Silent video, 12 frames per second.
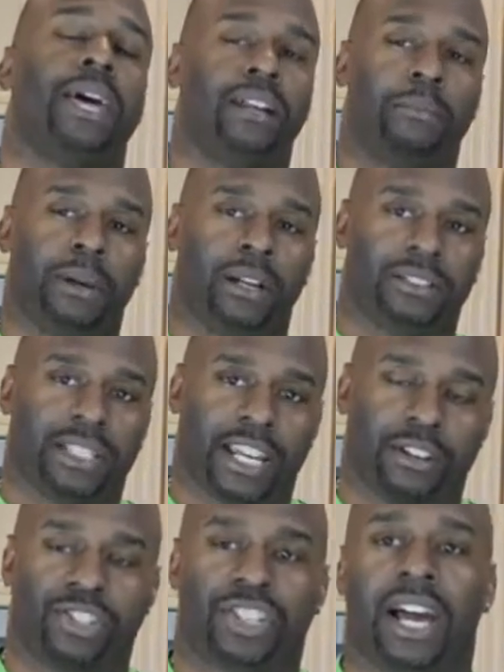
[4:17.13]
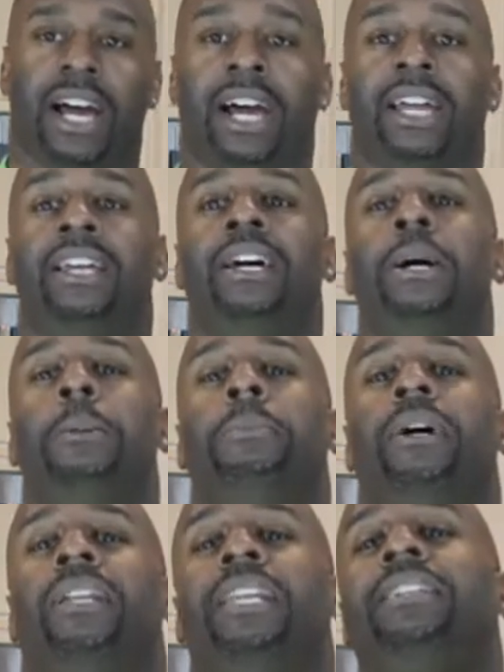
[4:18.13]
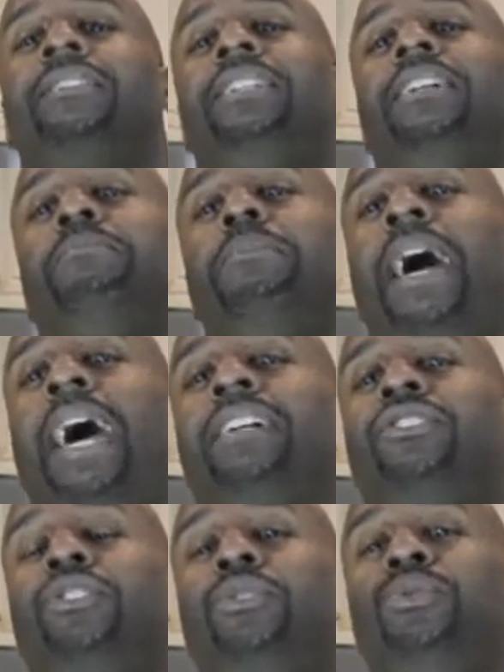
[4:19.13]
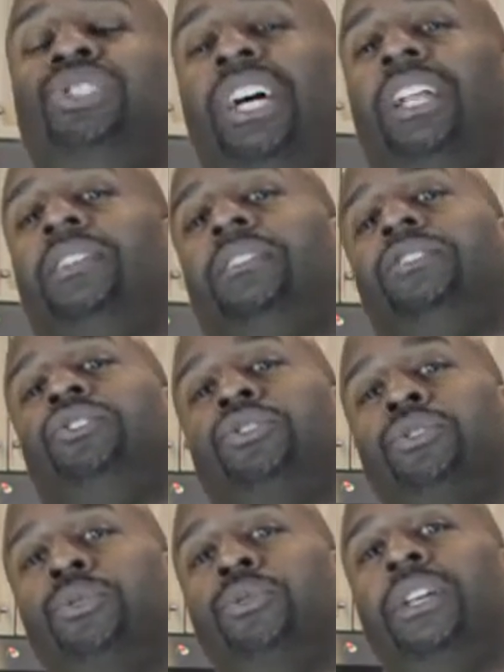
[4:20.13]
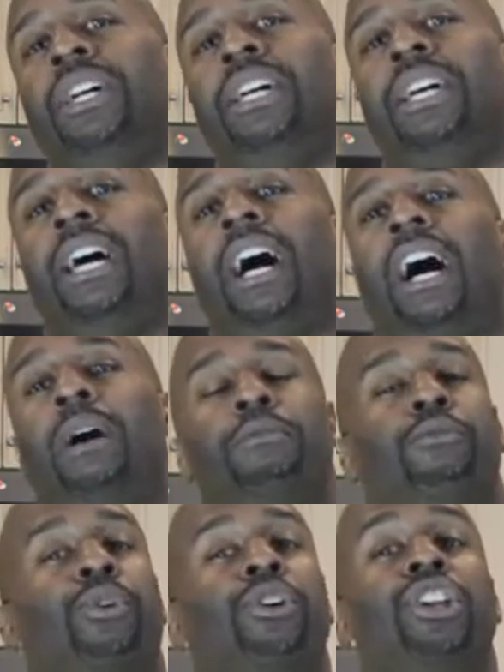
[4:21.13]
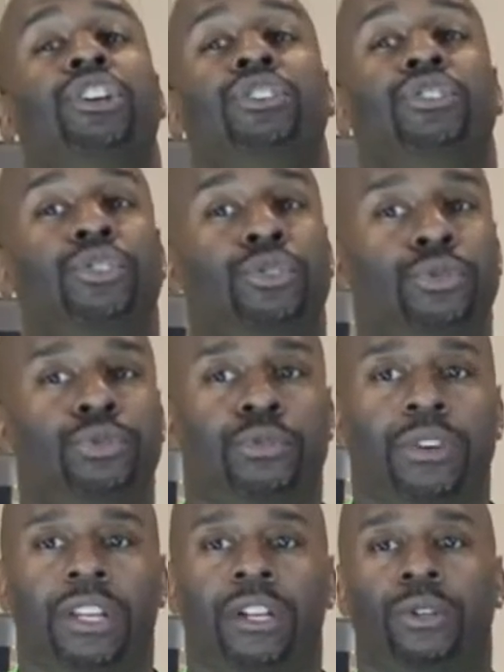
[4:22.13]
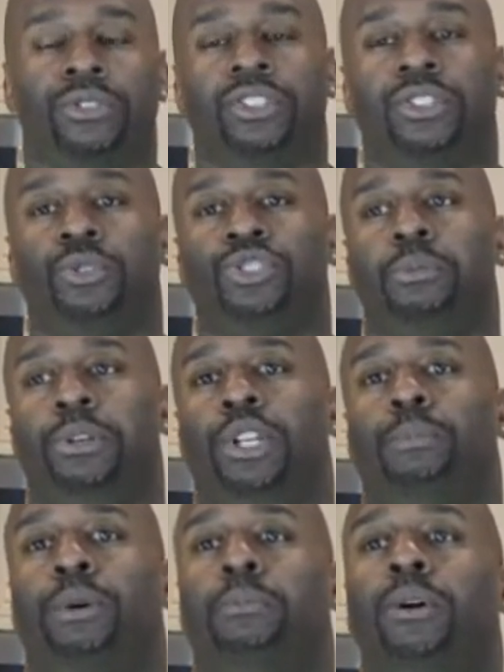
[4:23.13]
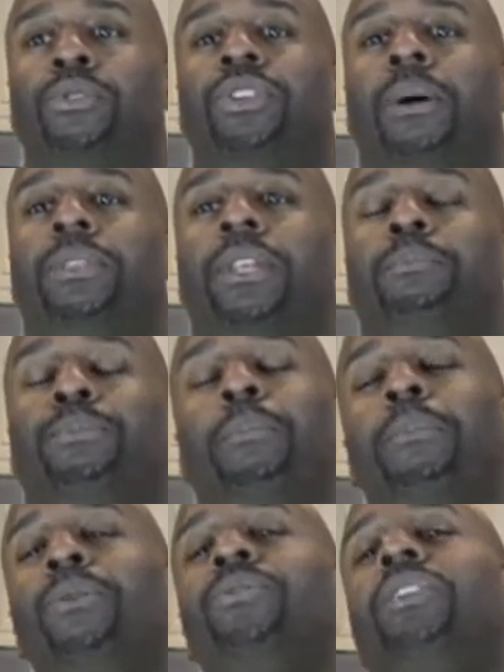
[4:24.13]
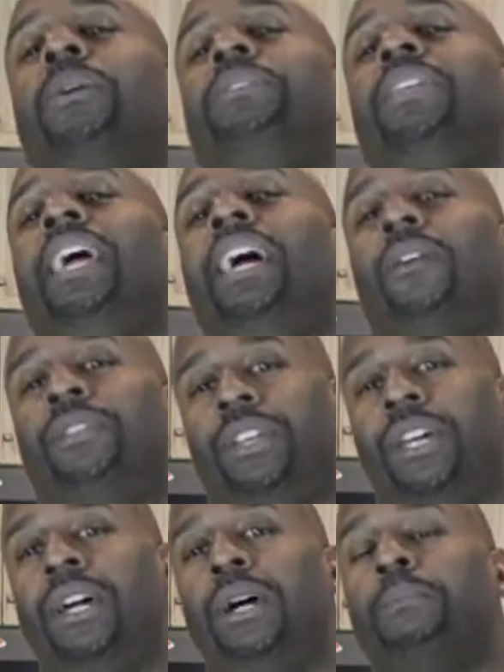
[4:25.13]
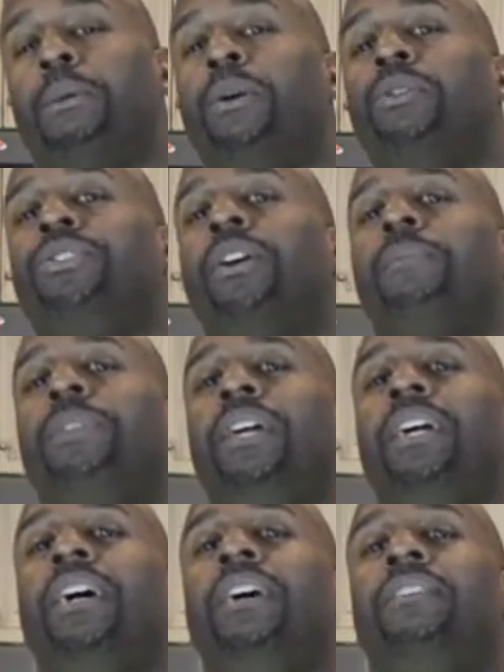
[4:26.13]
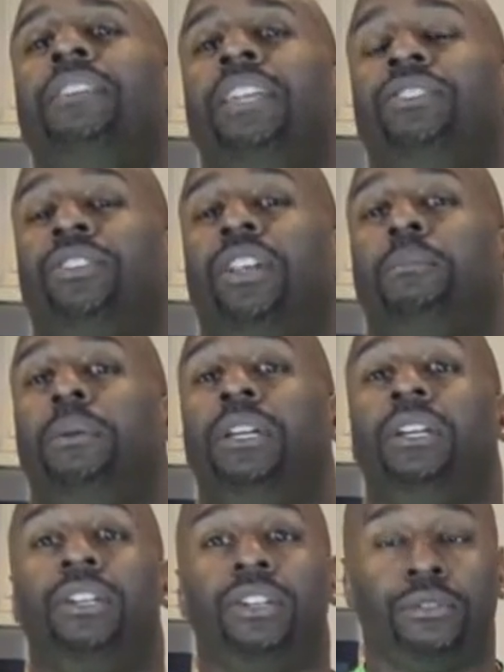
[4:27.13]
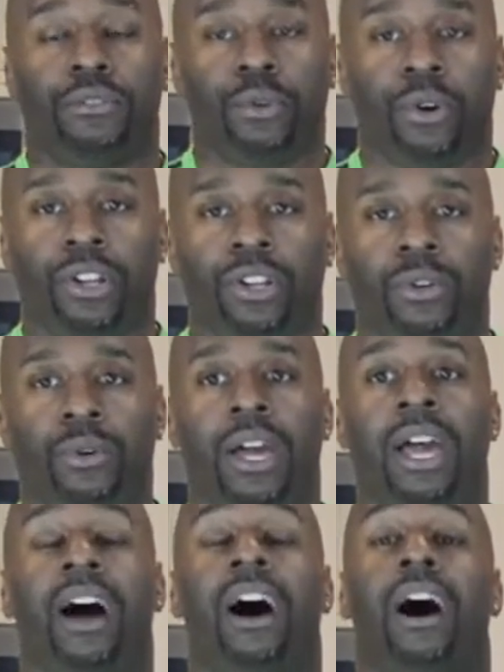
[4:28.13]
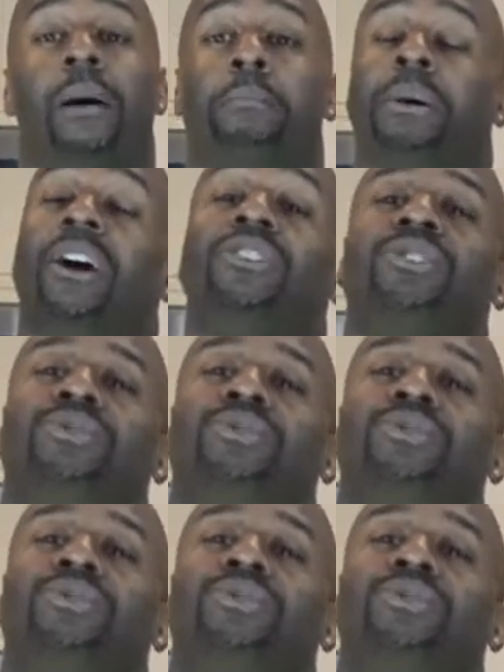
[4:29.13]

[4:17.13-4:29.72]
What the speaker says: Labelle has had her shine, but let's get back to telling the truth. If we're gonna use videos and social media to promote something healthy. Promote something that is gonna be good for you, but also